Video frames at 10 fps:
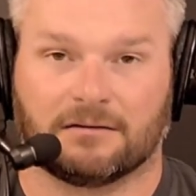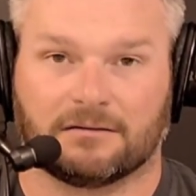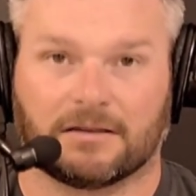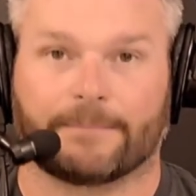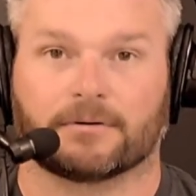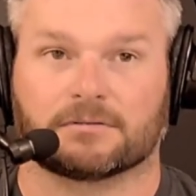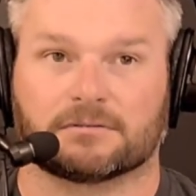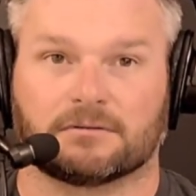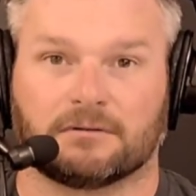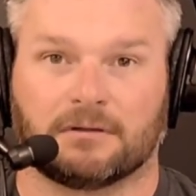numbers.
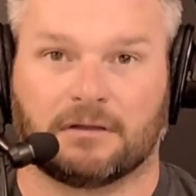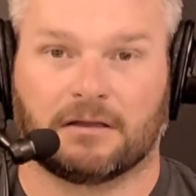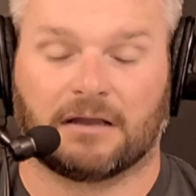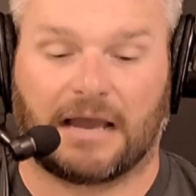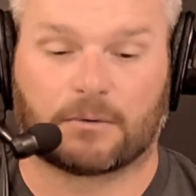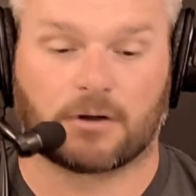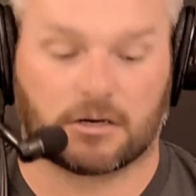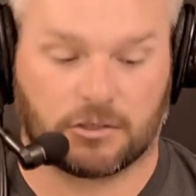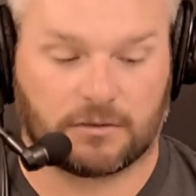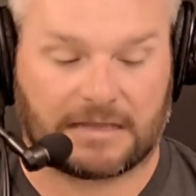I would
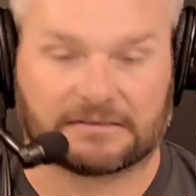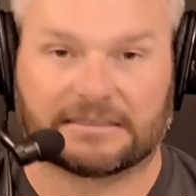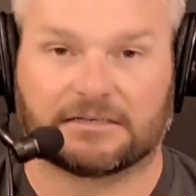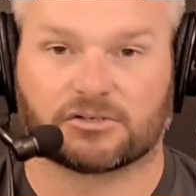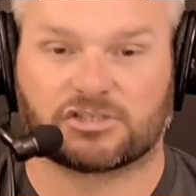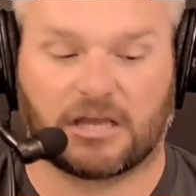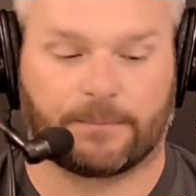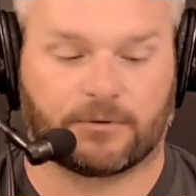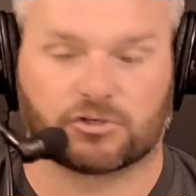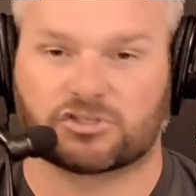argue that
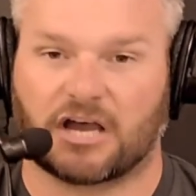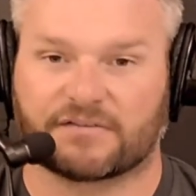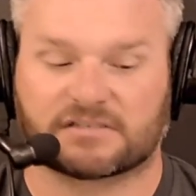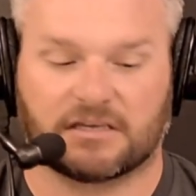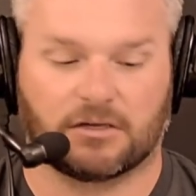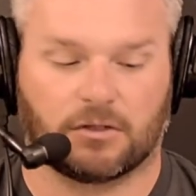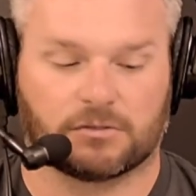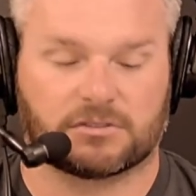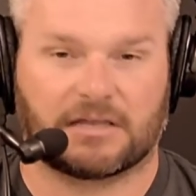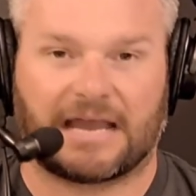leadership, your soft
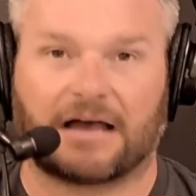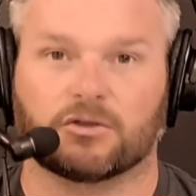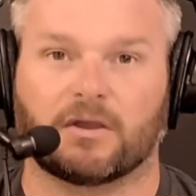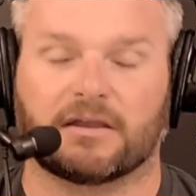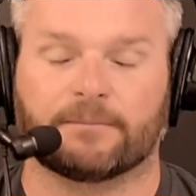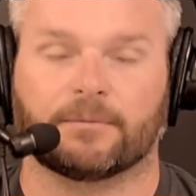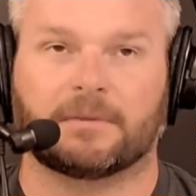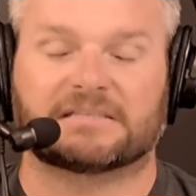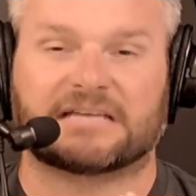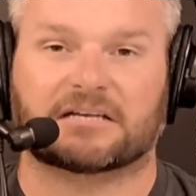skills, how you
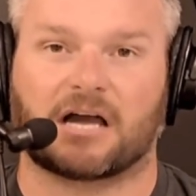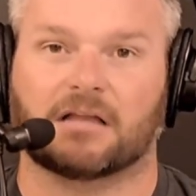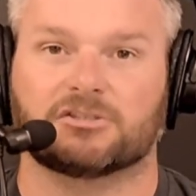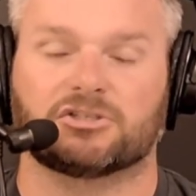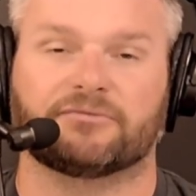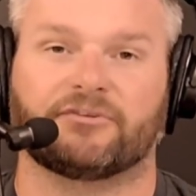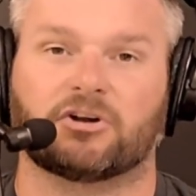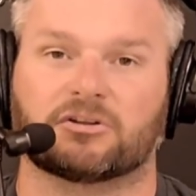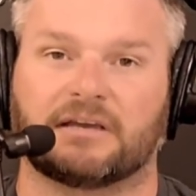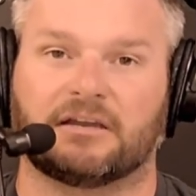implement technology to
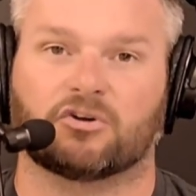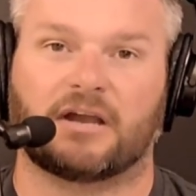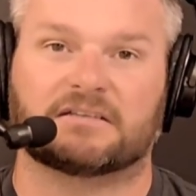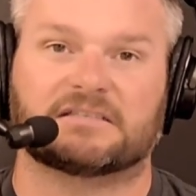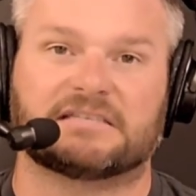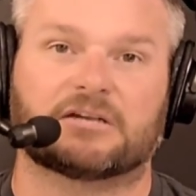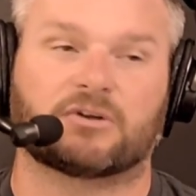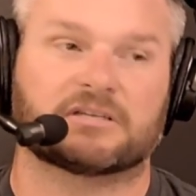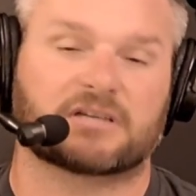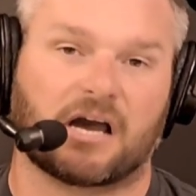vertically integrate to
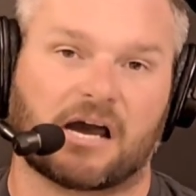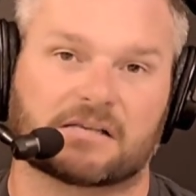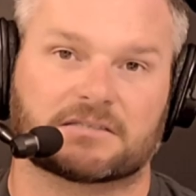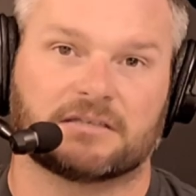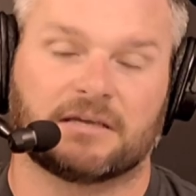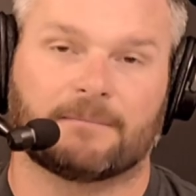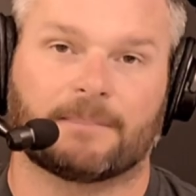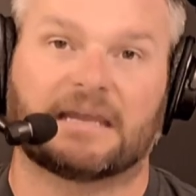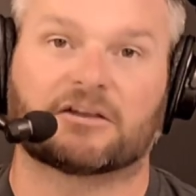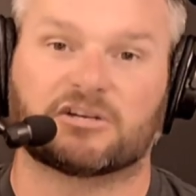decrease costs,
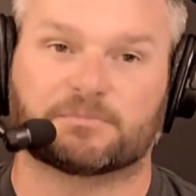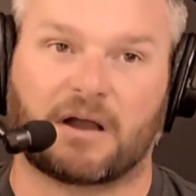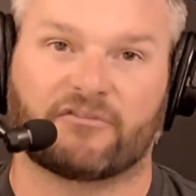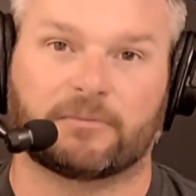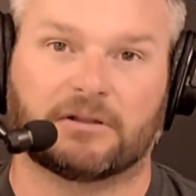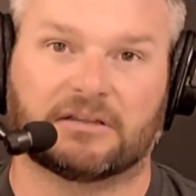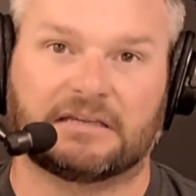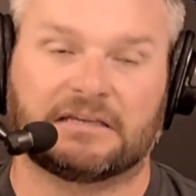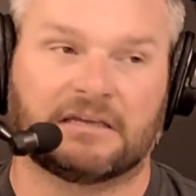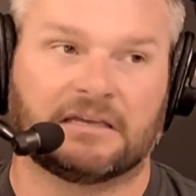increase profitability,